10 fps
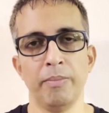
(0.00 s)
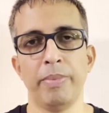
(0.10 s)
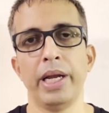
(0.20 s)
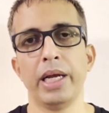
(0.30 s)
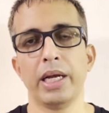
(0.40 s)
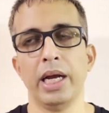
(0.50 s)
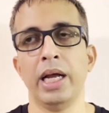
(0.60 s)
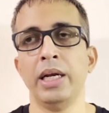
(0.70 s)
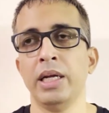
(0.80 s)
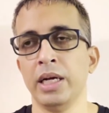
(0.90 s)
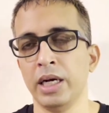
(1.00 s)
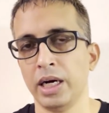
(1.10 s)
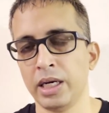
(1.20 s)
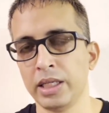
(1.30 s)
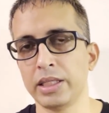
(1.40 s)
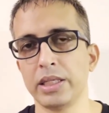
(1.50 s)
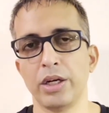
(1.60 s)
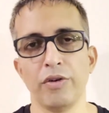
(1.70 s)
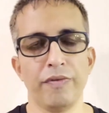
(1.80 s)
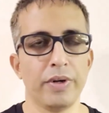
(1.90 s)
break, and another
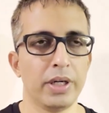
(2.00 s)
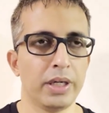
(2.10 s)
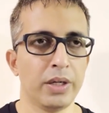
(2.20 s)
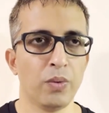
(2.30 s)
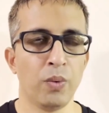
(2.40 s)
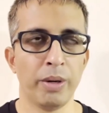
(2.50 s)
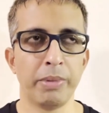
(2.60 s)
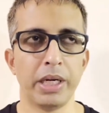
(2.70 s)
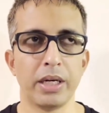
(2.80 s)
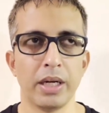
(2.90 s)
set of 1 minute.